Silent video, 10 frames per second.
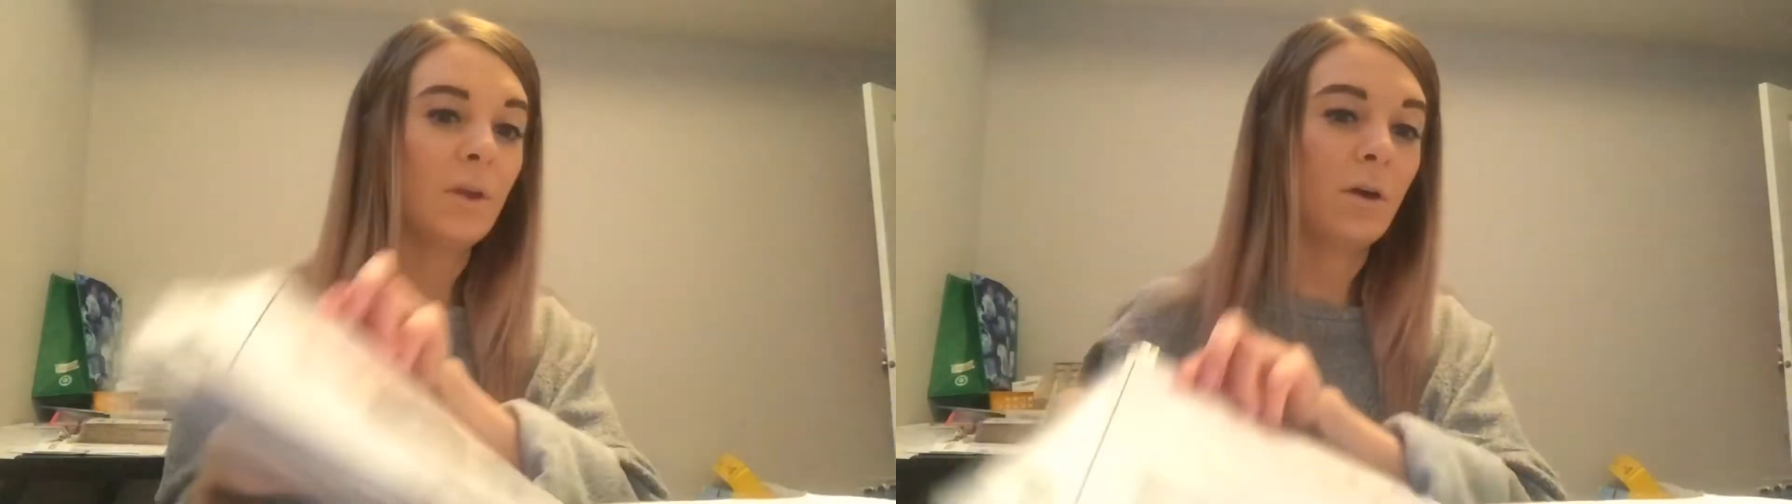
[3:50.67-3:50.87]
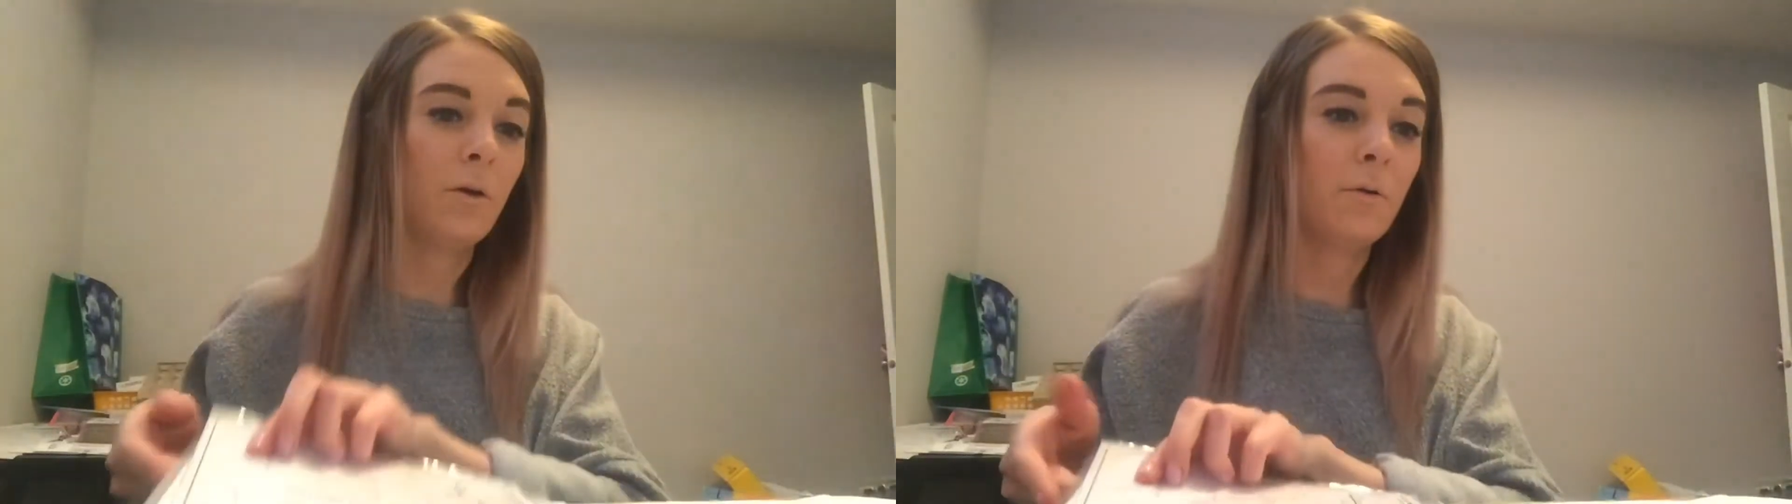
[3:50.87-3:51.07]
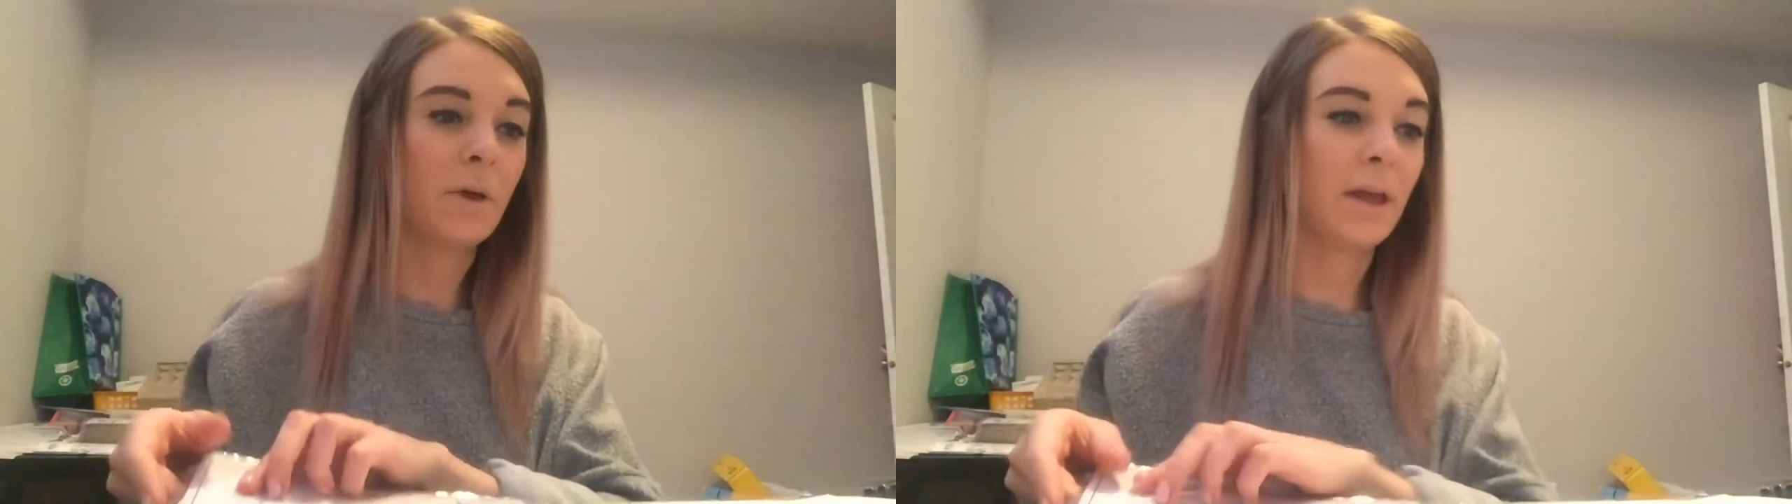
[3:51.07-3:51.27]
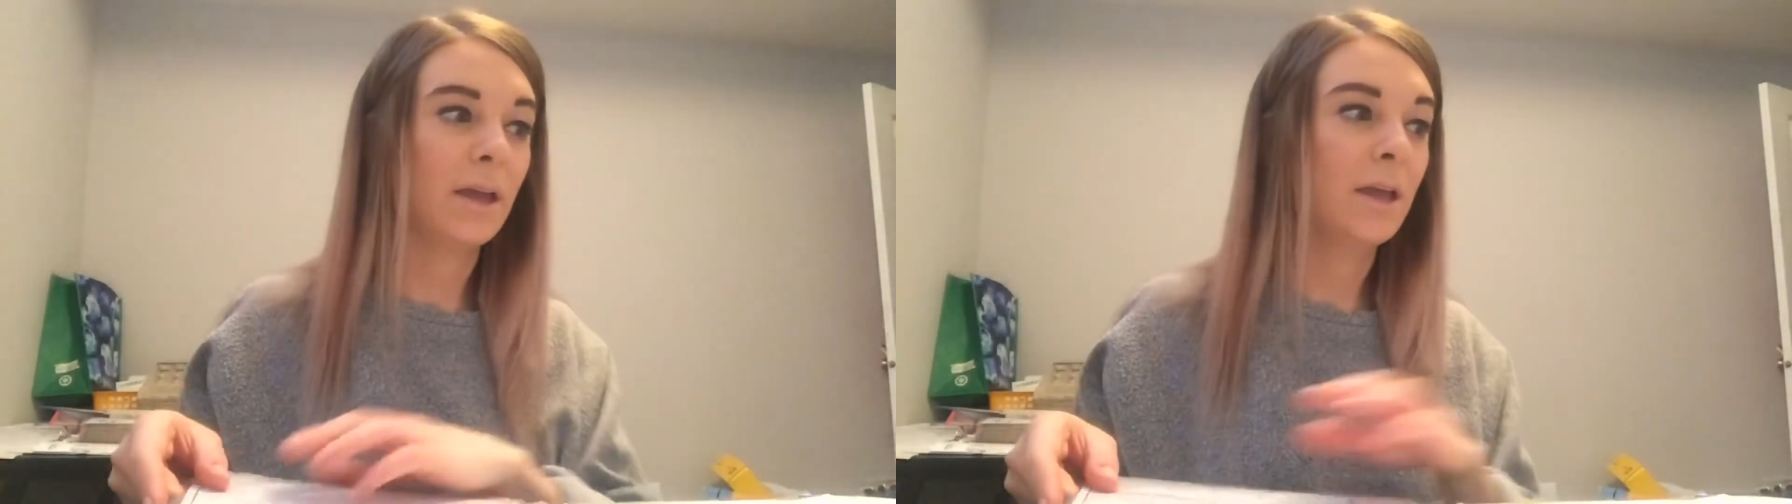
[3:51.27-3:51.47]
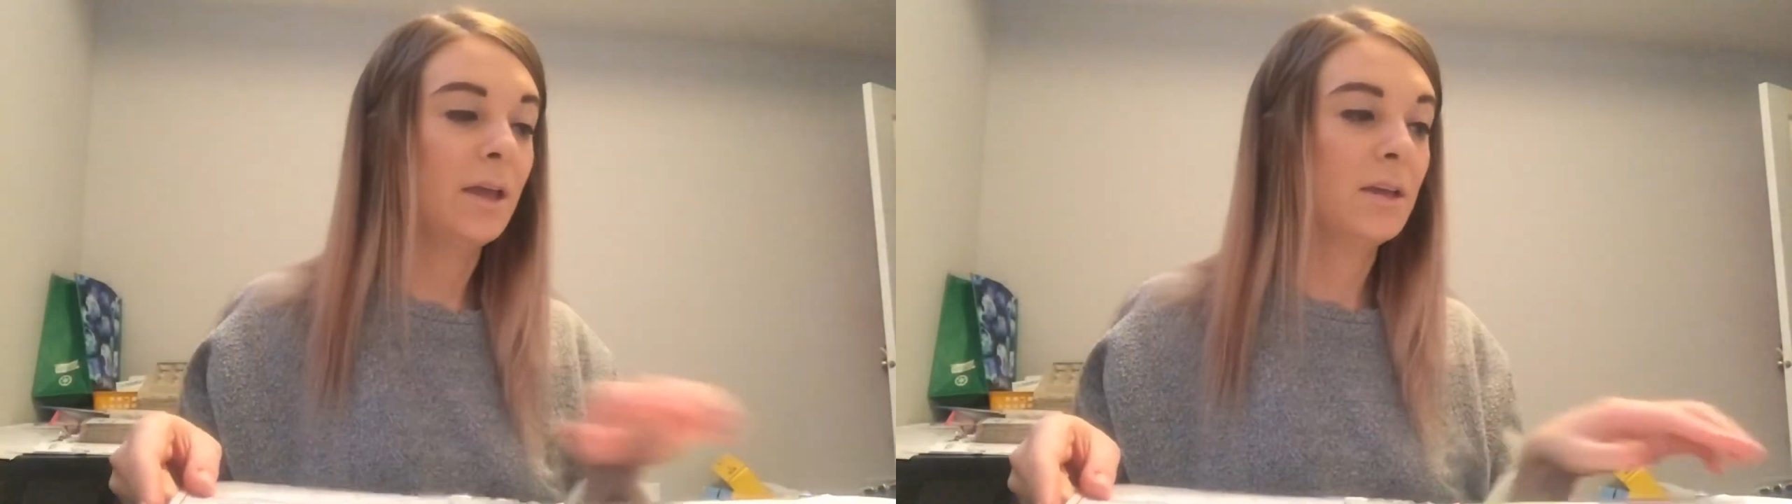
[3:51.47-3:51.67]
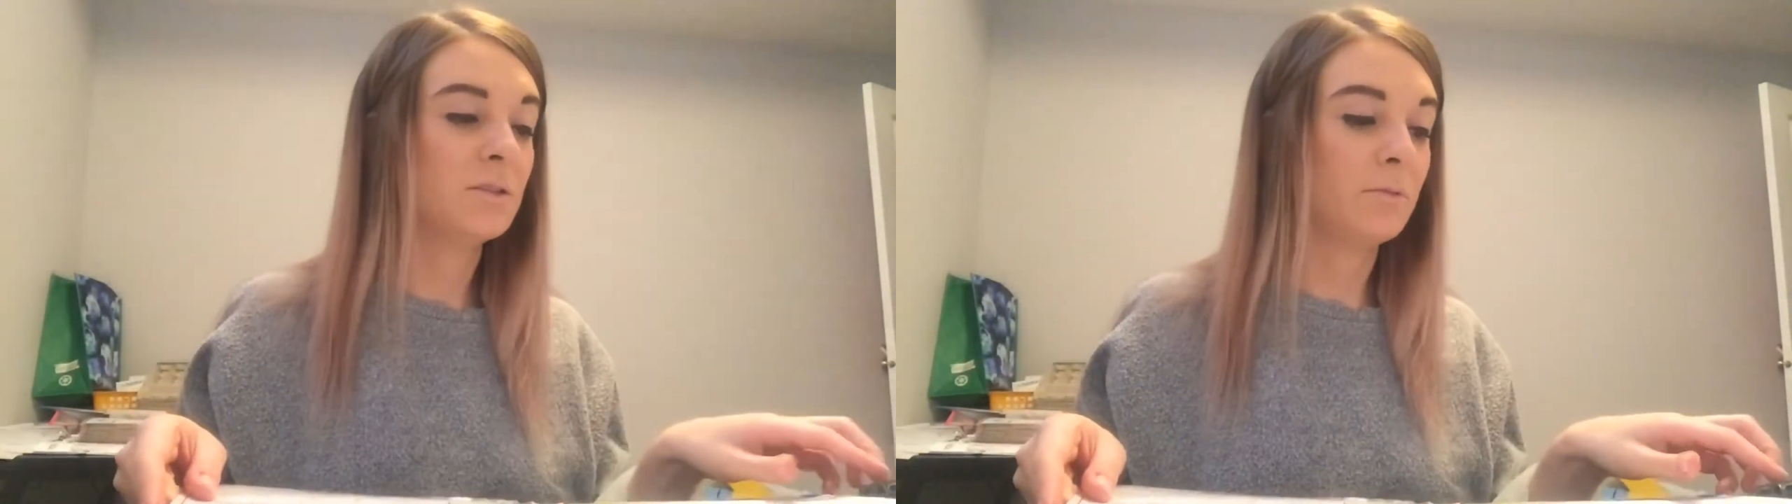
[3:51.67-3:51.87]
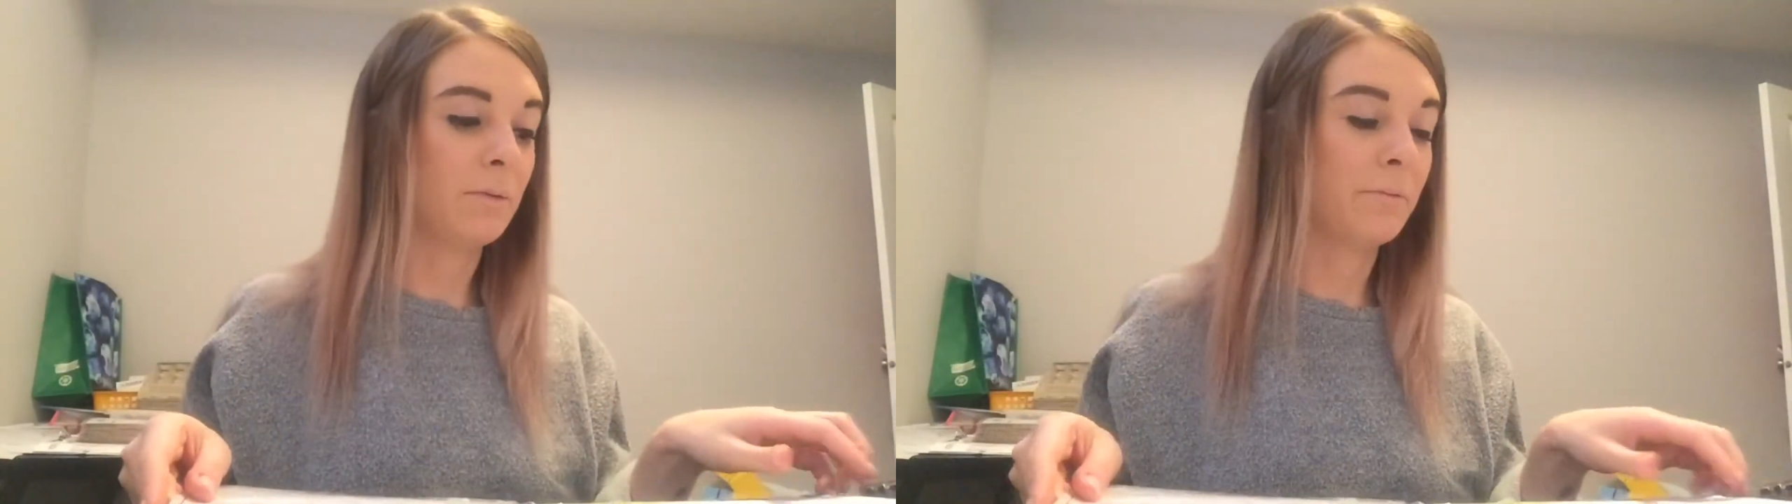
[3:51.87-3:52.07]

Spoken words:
Okay, so what